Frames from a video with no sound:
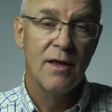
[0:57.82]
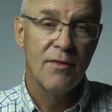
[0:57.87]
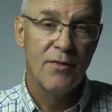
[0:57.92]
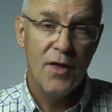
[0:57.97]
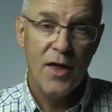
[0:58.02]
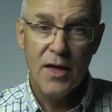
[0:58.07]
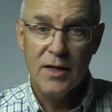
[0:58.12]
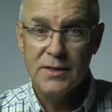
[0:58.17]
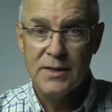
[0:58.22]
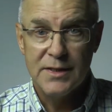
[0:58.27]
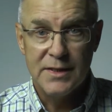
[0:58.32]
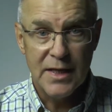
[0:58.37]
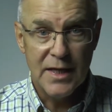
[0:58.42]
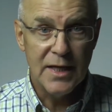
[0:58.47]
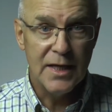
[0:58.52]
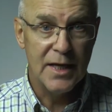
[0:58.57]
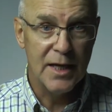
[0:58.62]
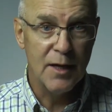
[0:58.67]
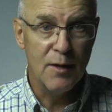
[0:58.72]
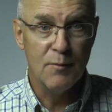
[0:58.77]
They had
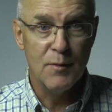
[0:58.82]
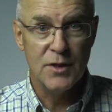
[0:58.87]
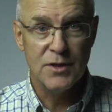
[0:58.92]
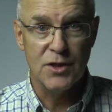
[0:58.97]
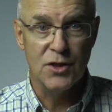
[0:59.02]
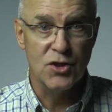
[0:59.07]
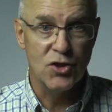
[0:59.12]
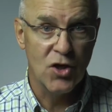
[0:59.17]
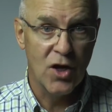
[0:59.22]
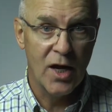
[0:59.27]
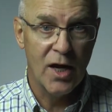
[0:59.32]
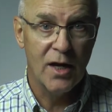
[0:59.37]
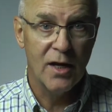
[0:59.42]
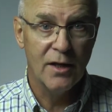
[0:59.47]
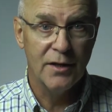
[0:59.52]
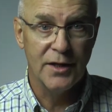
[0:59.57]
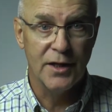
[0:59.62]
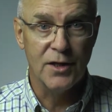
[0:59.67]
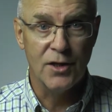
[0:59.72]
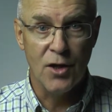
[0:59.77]
seen him as a
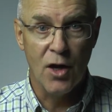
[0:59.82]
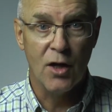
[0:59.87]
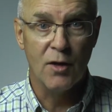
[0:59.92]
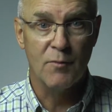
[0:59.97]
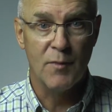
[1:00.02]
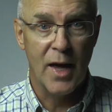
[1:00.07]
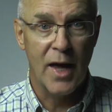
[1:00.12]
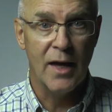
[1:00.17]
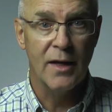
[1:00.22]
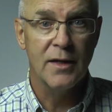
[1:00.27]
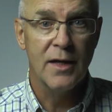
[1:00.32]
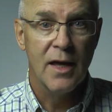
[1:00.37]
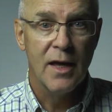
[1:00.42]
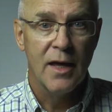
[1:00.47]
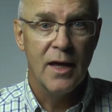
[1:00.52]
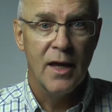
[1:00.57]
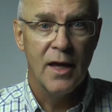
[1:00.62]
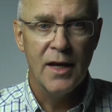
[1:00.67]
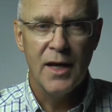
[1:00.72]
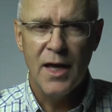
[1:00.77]
child and young man
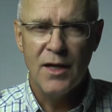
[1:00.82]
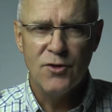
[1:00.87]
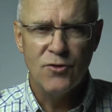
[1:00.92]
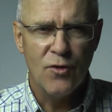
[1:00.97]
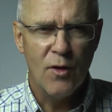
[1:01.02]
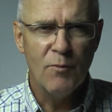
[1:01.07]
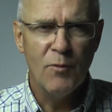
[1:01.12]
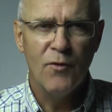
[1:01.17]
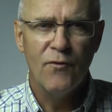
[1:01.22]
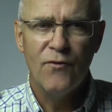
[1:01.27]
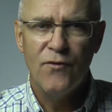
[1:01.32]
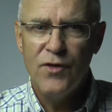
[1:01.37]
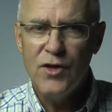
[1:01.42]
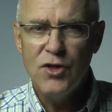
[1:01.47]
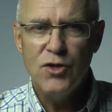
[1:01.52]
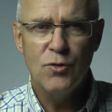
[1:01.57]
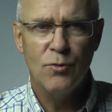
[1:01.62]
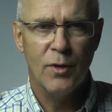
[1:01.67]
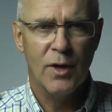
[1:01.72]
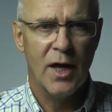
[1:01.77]
and had trouble
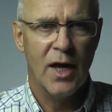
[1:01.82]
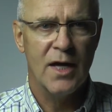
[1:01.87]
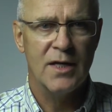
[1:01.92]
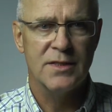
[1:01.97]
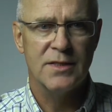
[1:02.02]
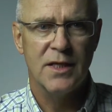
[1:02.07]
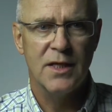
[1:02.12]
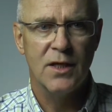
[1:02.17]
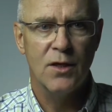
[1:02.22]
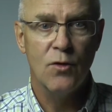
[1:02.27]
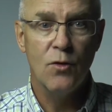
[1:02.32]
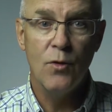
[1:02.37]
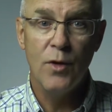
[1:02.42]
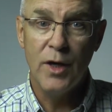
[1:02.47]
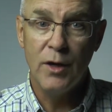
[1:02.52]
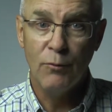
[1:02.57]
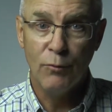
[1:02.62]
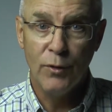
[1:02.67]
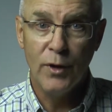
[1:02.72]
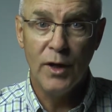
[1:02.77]
visualizing who
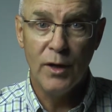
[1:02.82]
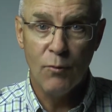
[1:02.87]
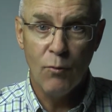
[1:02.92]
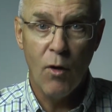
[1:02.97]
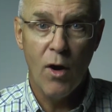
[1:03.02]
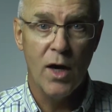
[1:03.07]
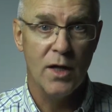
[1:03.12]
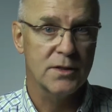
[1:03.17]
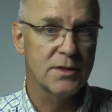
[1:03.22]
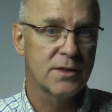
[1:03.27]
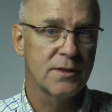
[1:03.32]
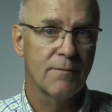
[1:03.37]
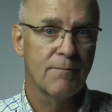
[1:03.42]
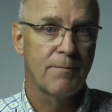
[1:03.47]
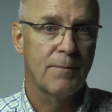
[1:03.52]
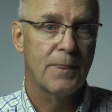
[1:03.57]
he really was.